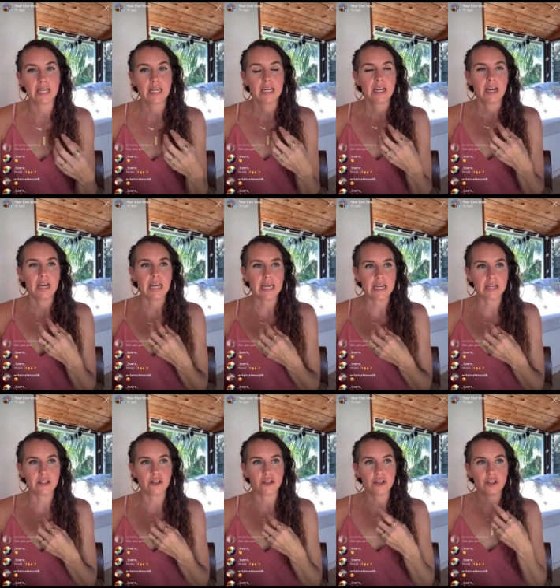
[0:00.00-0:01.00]

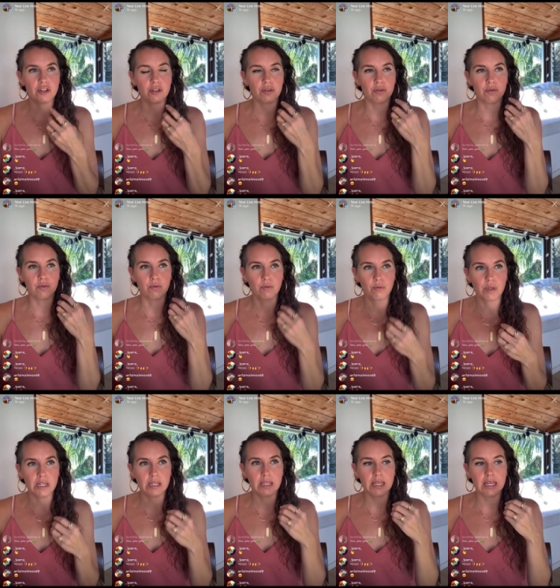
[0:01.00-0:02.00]
and to
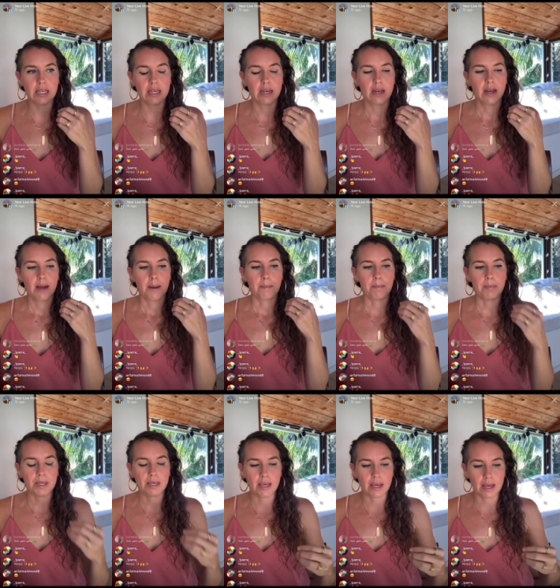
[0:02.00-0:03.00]
really
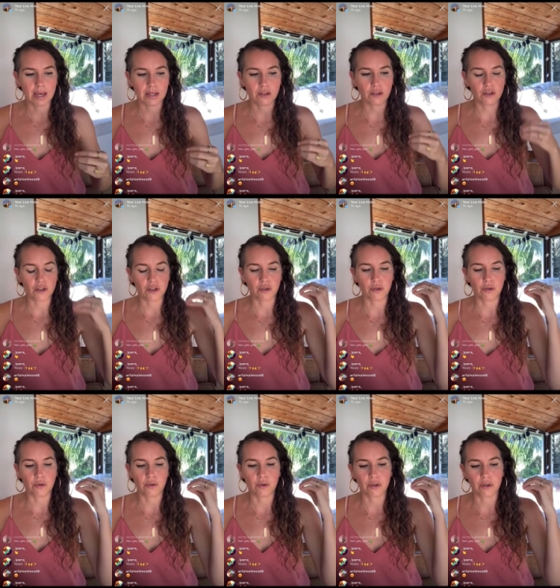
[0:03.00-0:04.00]
begin
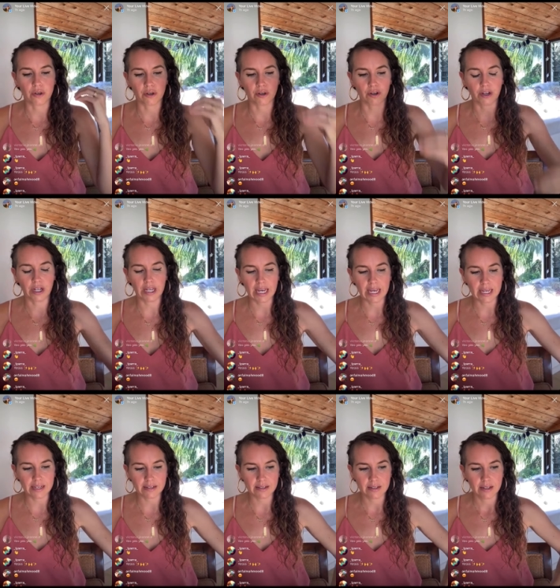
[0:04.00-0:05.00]
to
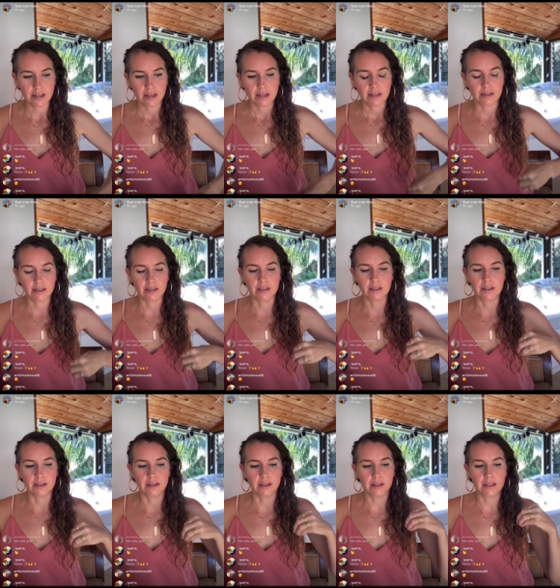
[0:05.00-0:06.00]
create
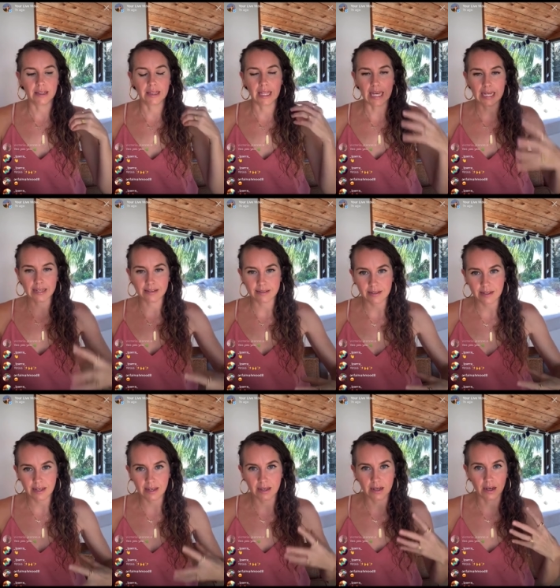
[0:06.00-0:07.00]
the
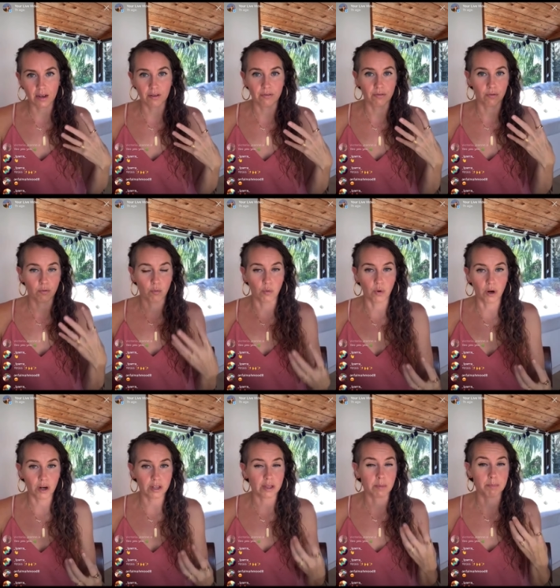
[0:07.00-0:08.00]
legacy of
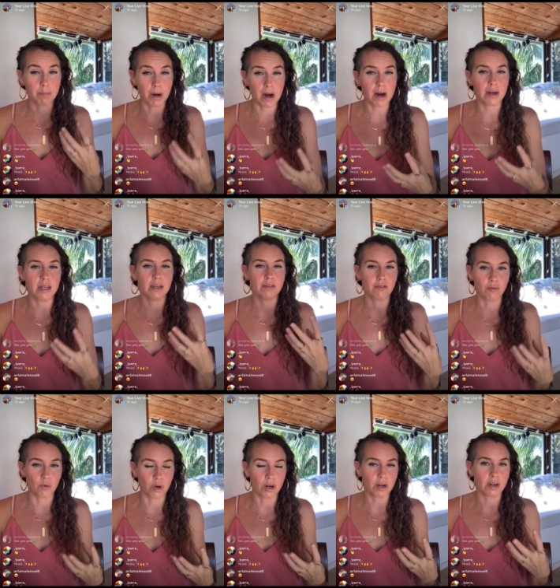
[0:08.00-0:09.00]
work, the body of
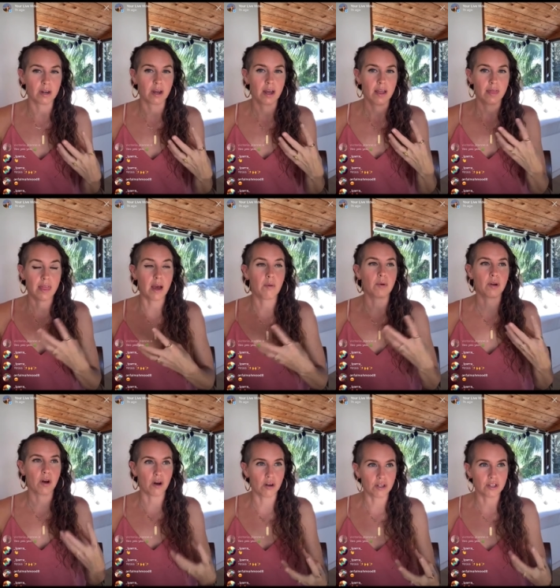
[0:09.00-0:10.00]
work that would
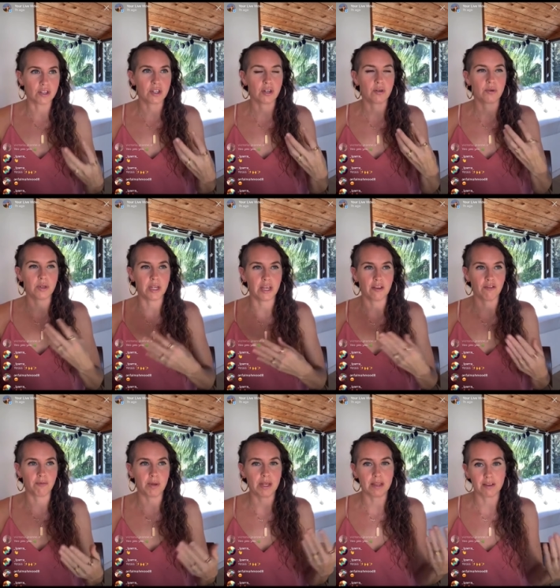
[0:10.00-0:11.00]
also give
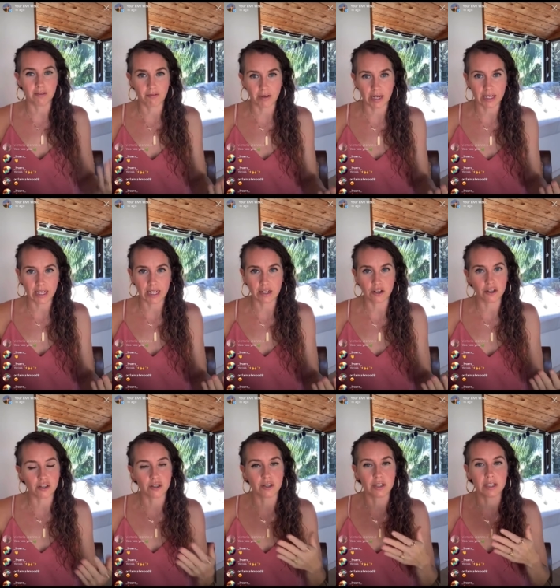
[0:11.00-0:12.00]
me the
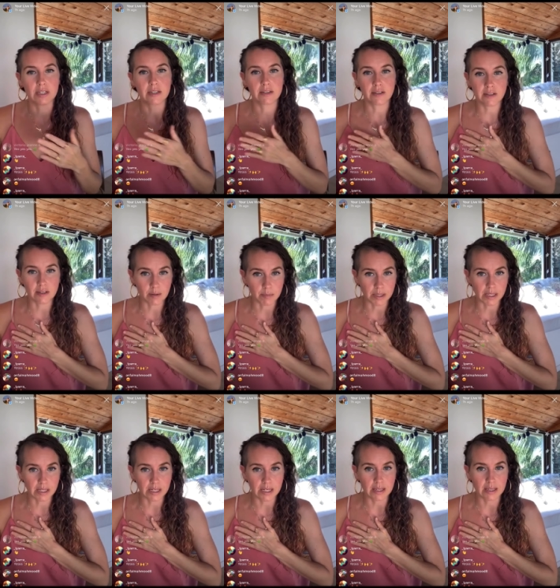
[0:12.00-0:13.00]
financial
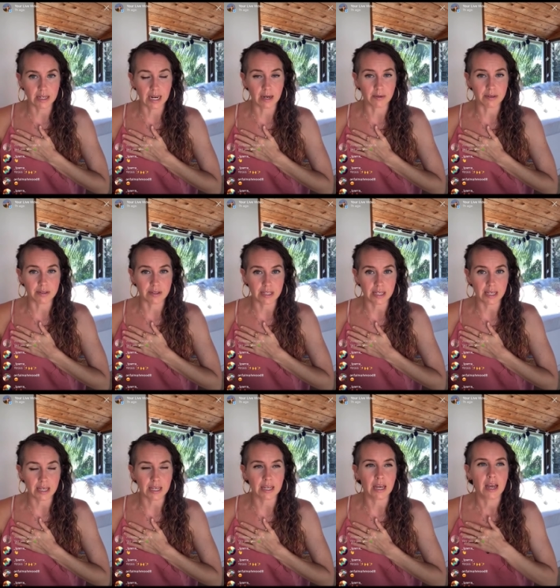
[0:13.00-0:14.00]
stability that I was
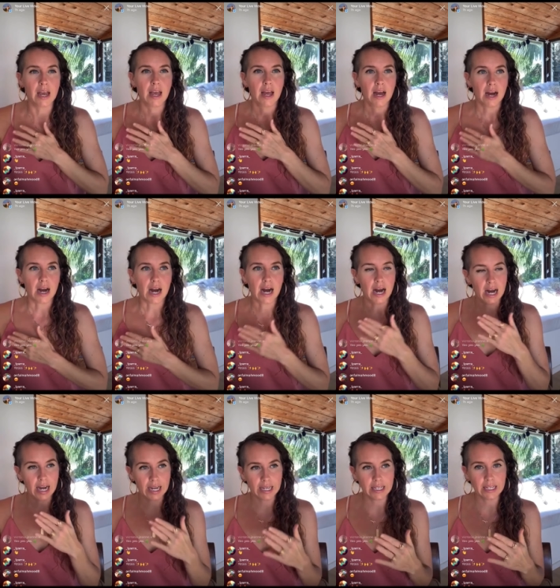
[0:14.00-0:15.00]
seeking,
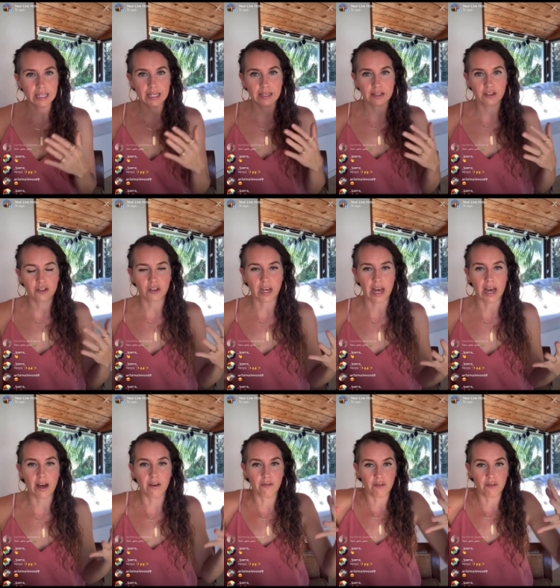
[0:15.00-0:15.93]
I needed to have